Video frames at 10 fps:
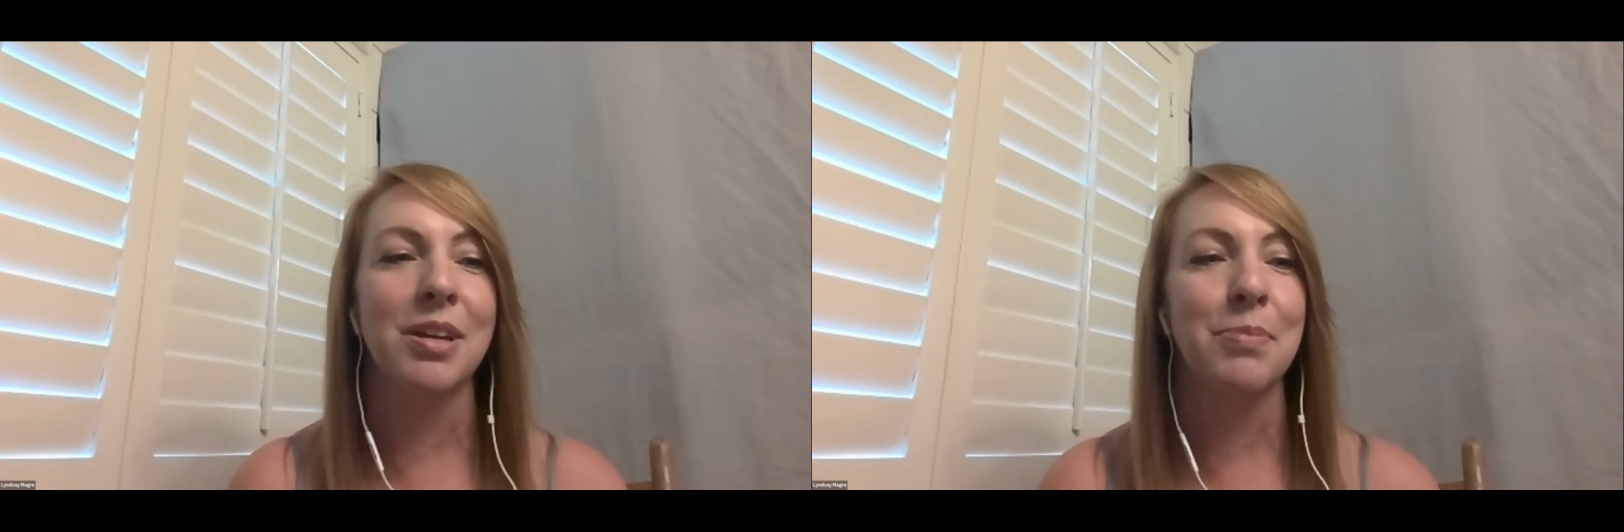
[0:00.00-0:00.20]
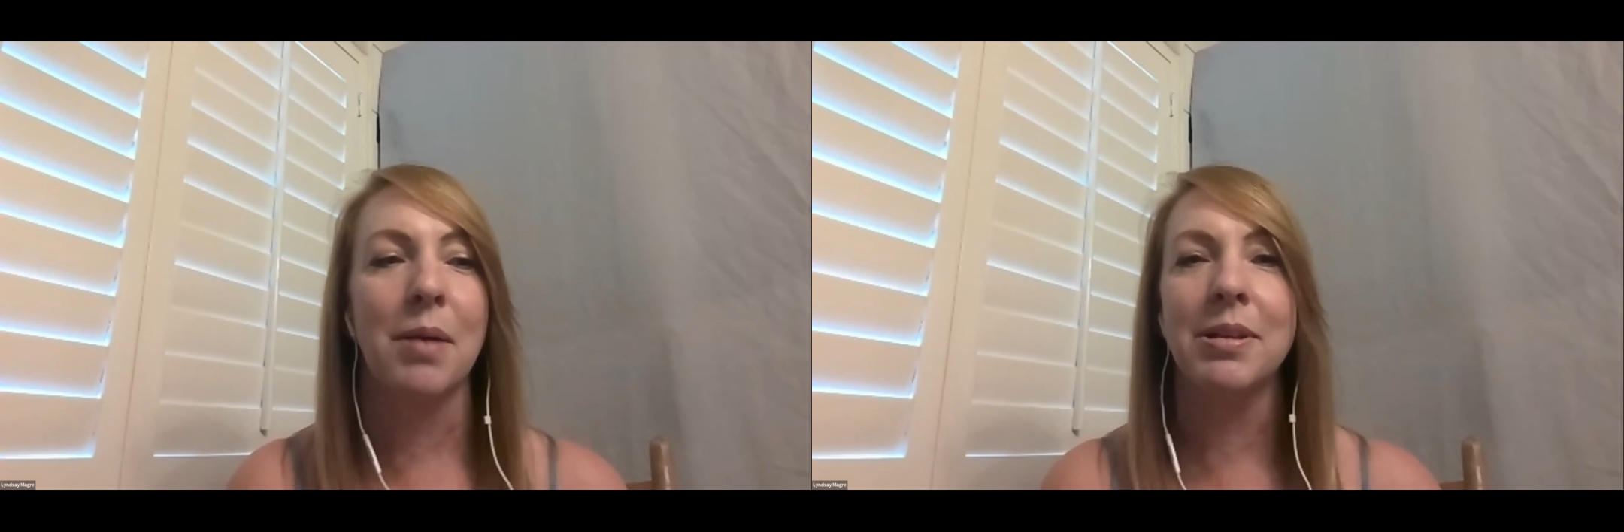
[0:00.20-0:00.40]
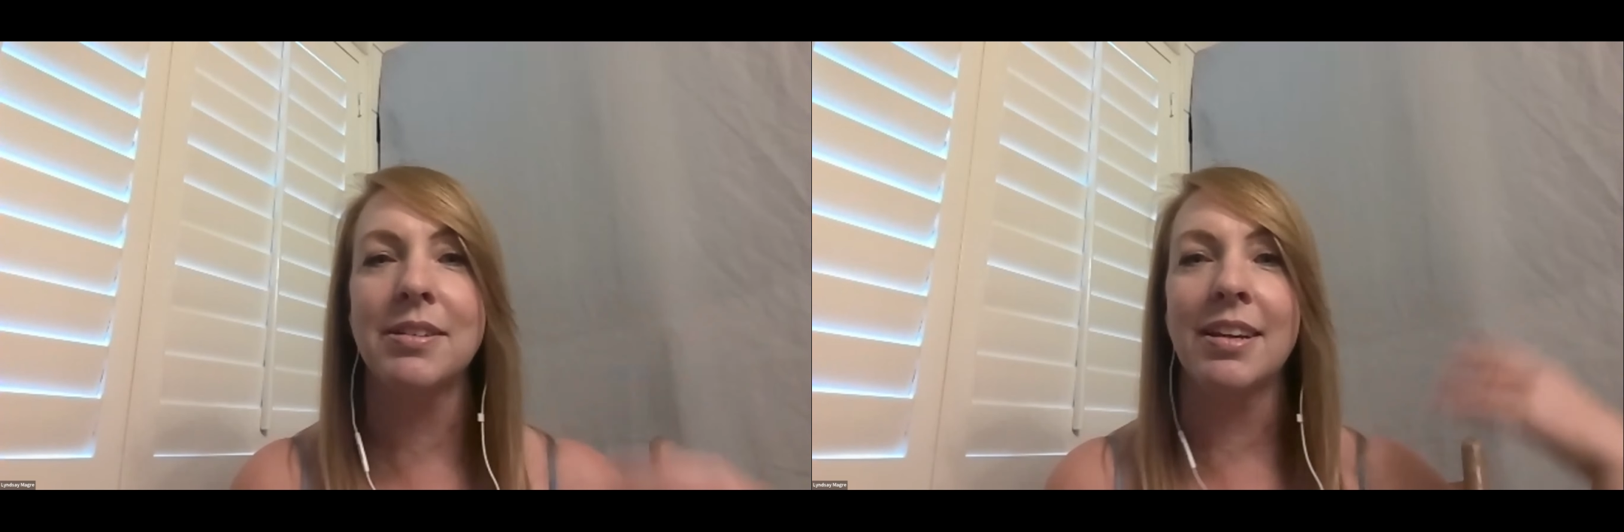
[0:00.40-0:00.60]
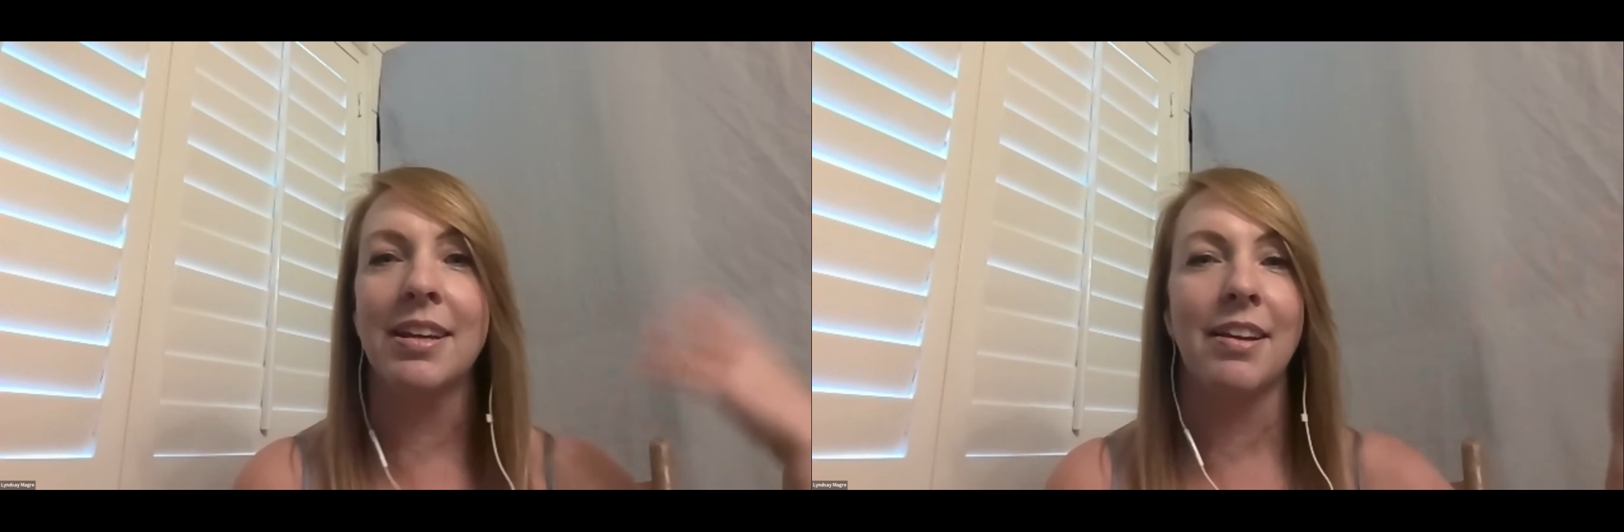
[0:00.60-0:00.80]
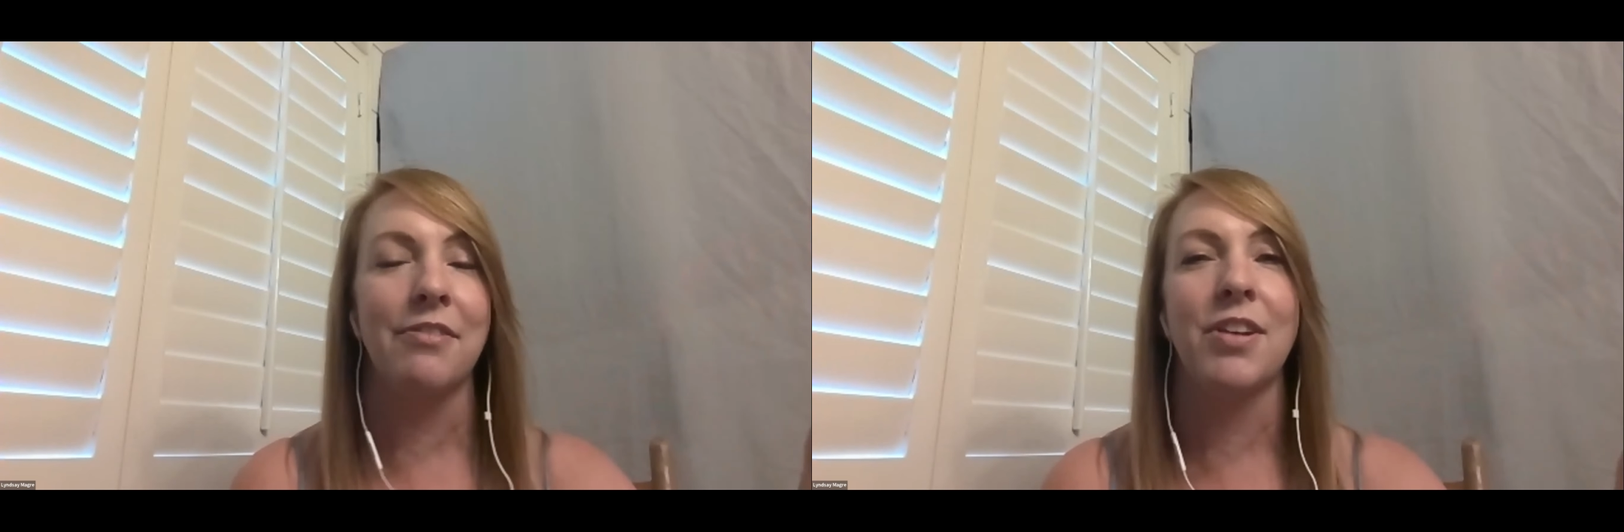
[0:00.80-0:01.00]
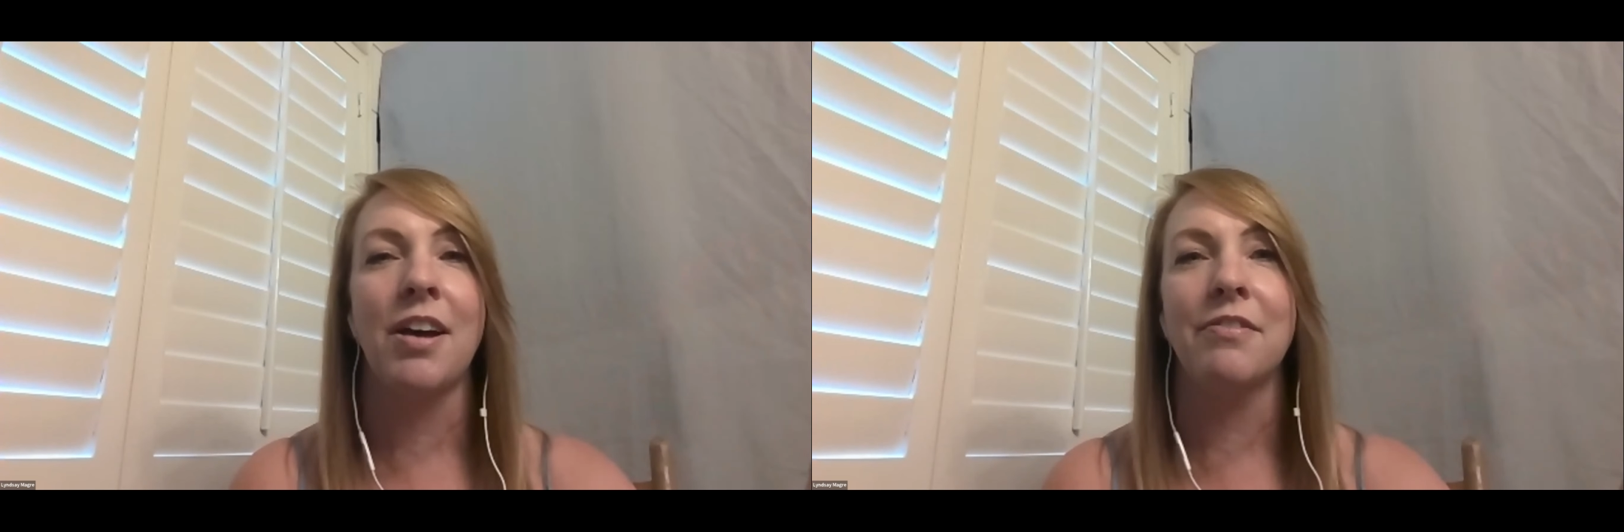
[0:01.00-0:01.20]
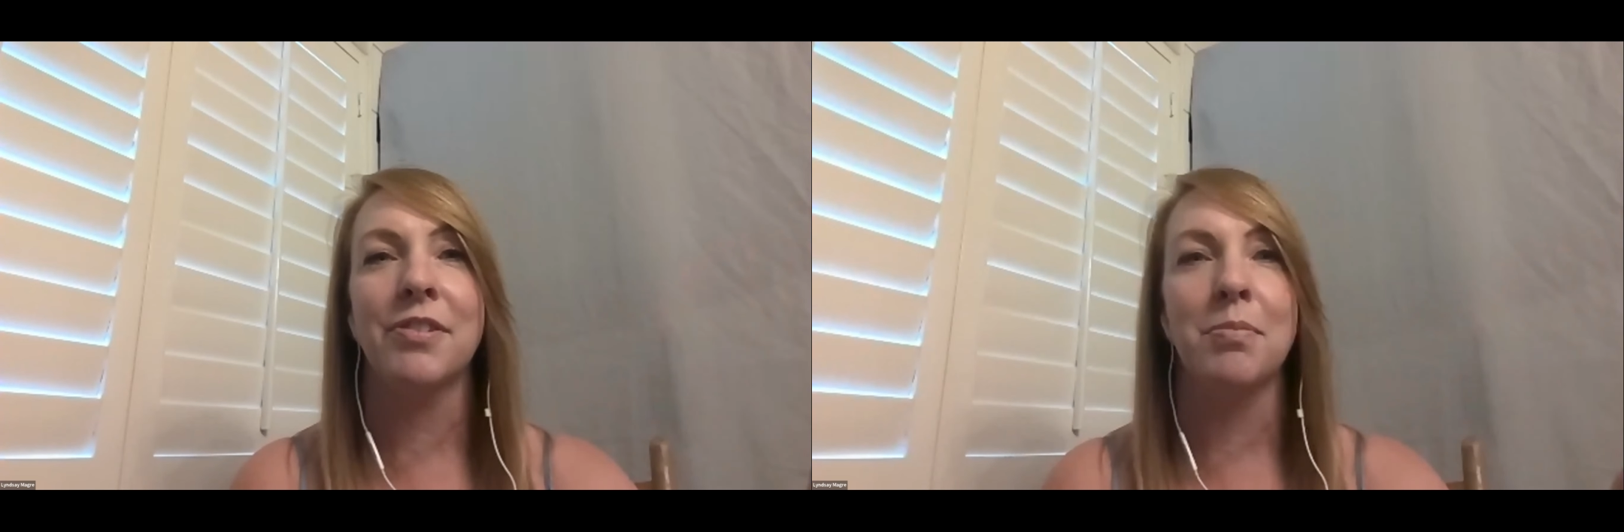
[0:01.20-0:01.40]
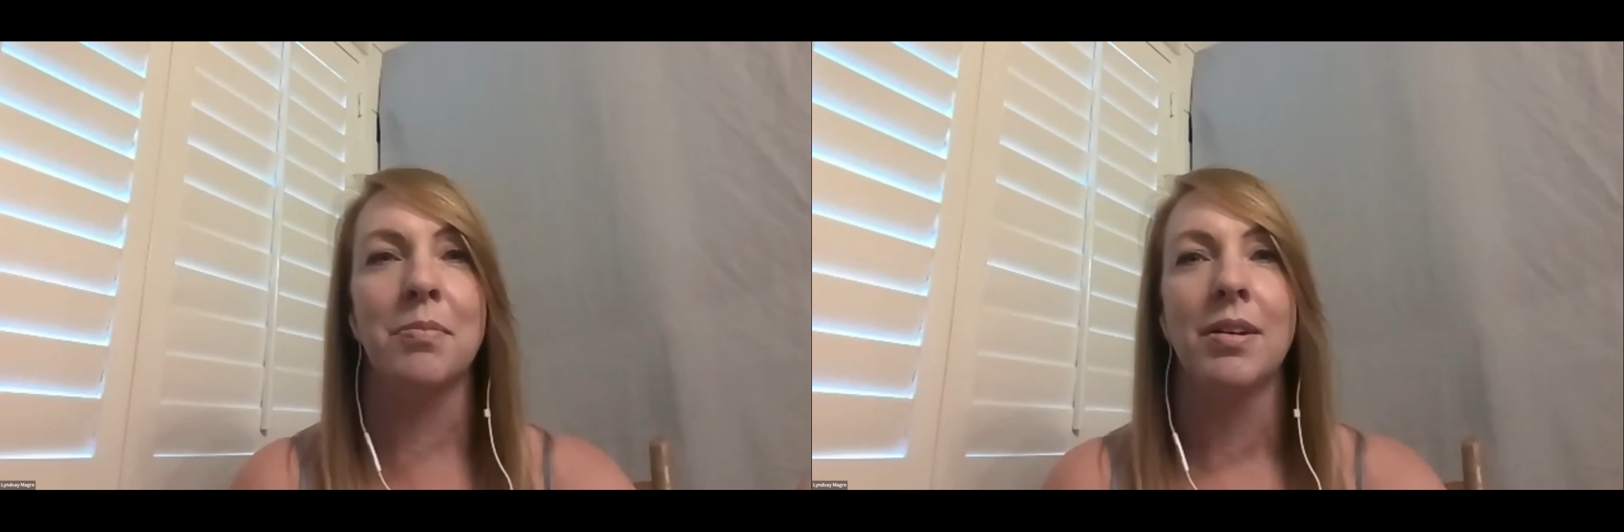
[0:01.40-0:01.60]
They probably did it, if not
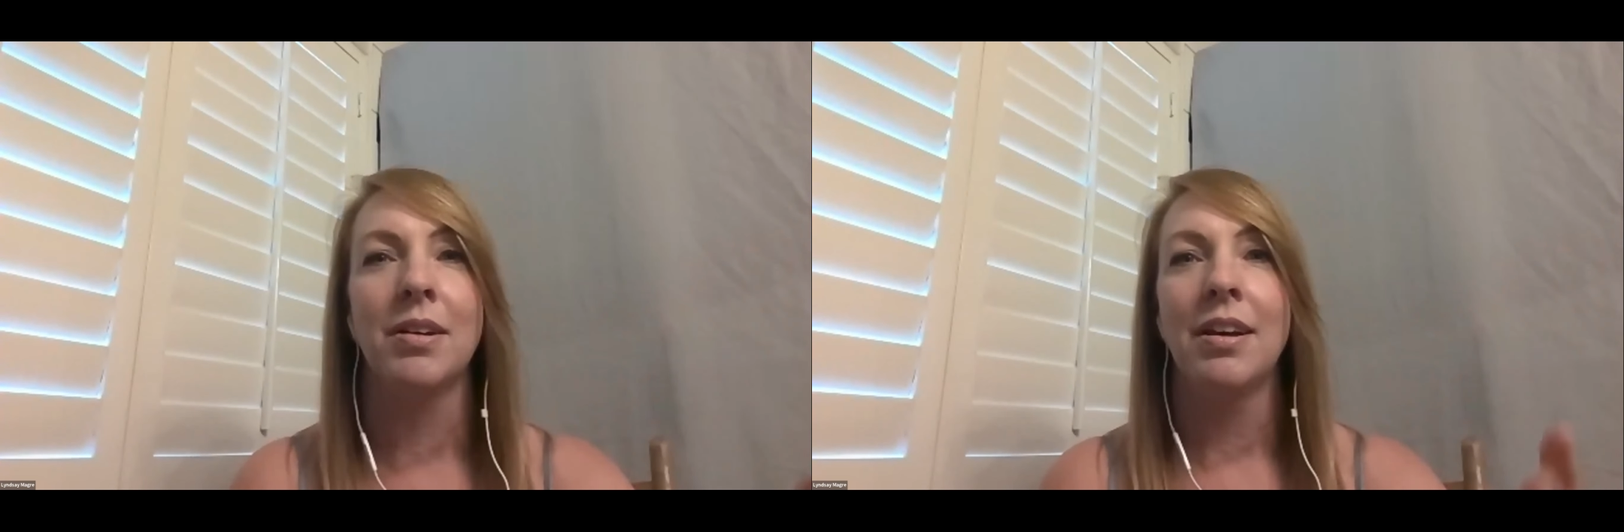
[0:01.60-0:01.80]
from